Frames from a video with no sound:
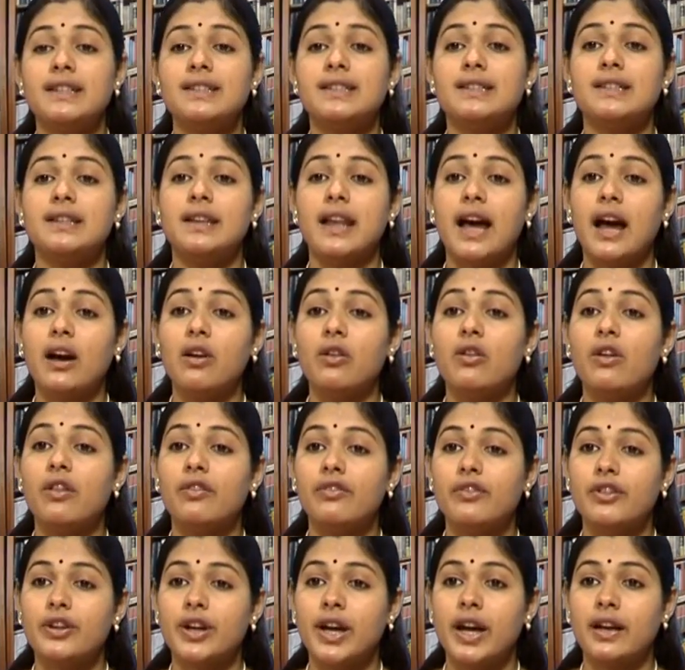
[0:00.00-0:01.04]
lack of
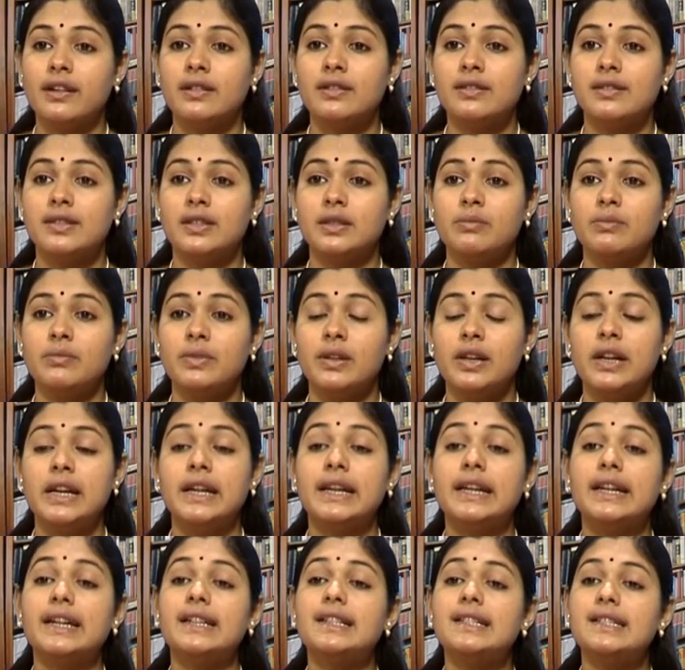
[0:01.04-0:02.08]
realism,
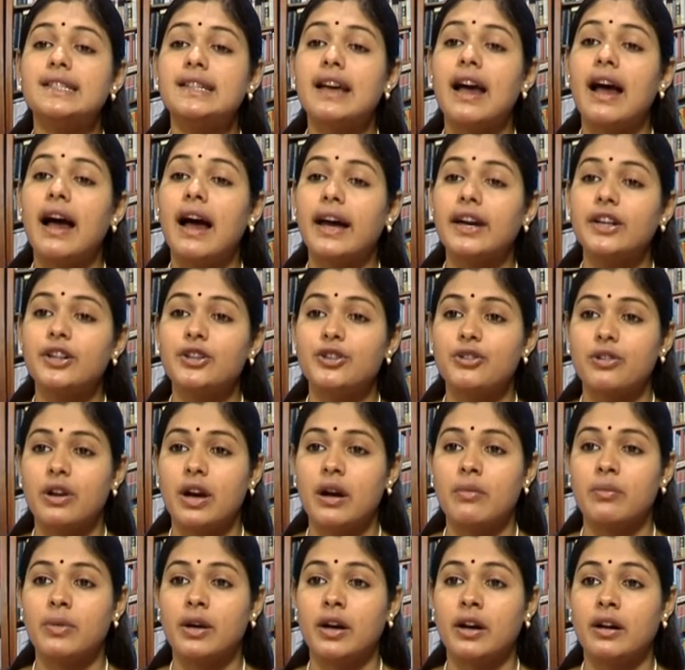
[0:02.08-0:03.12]
its high
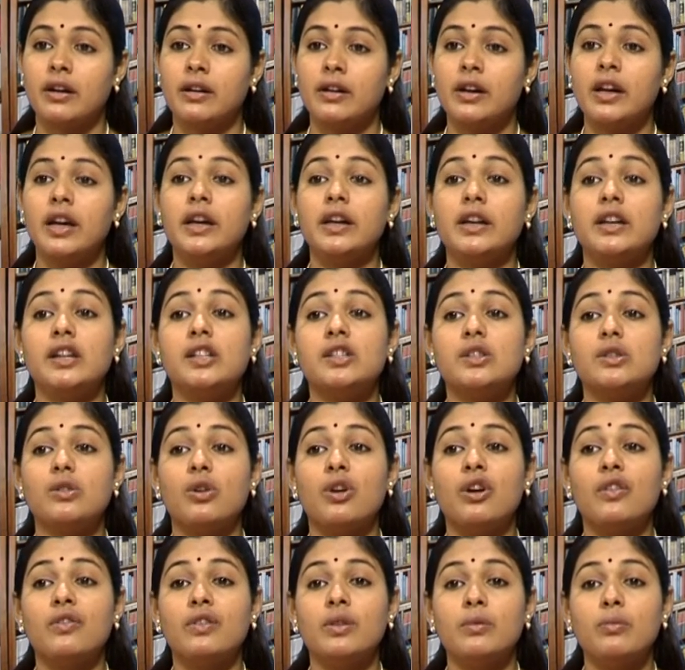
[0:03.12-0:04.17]
drama, its
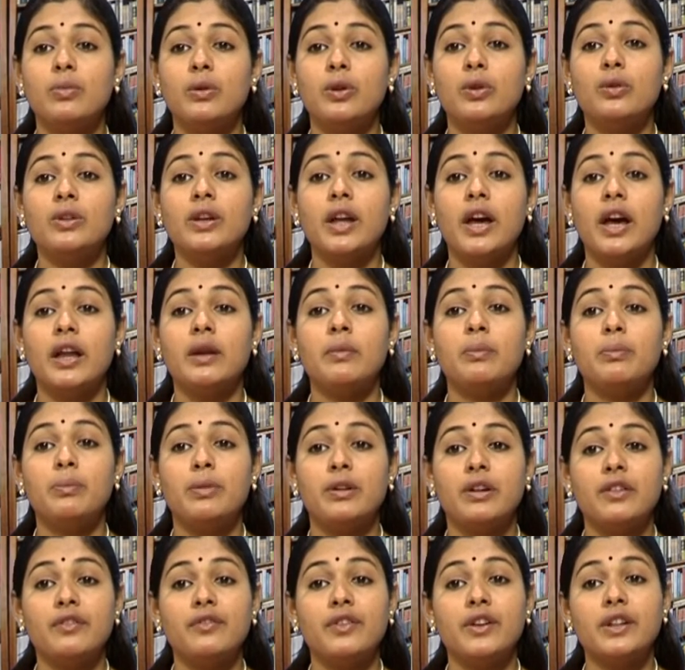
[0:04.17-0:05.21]
overblown and
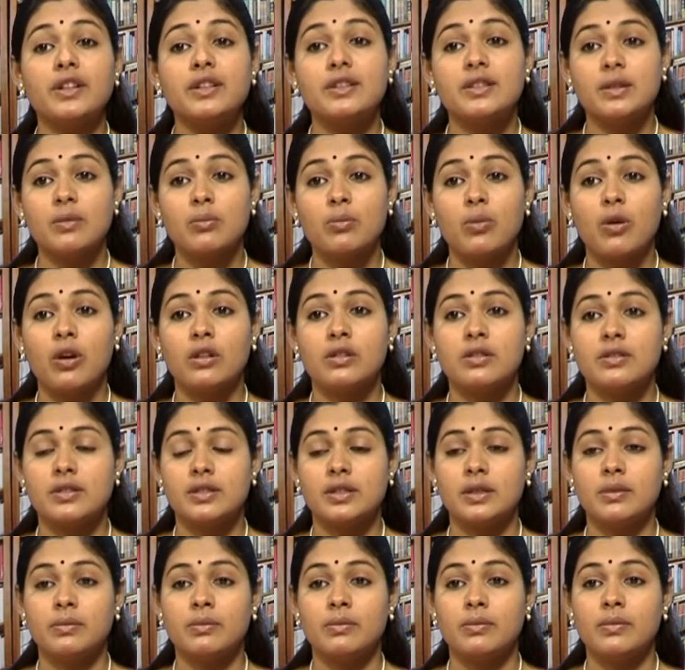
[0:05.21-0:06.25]
perfect
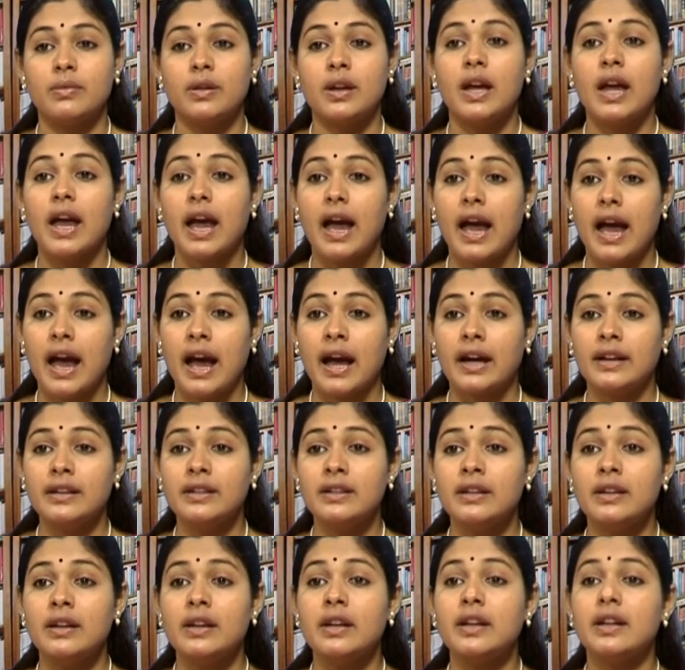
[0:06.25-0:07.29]
symbolism, and
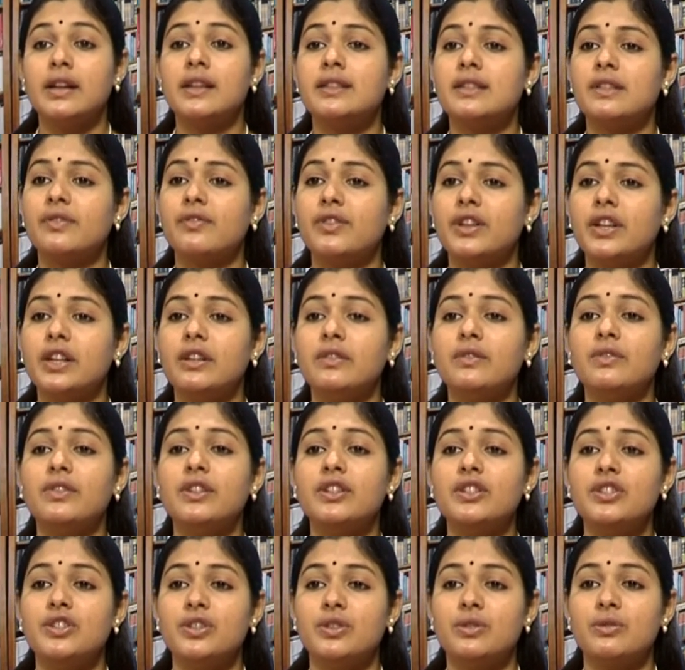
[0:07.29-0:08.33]
its frequent
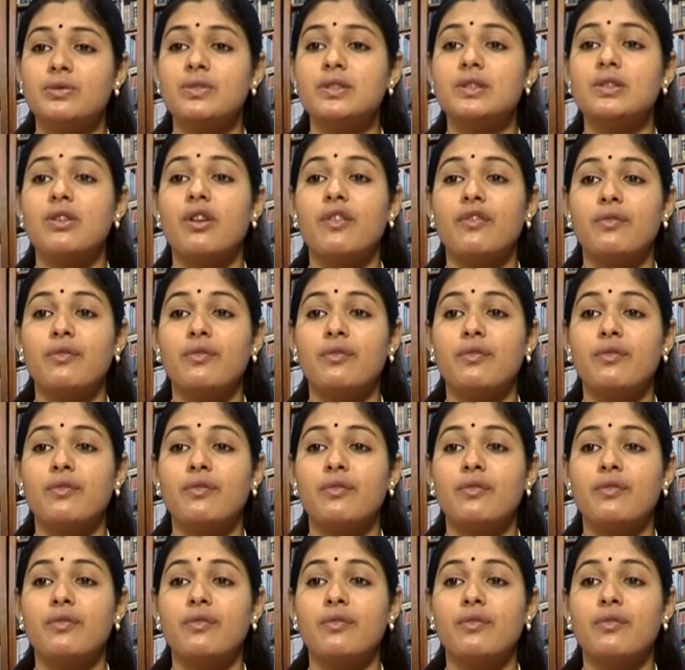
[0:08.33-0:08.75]
use of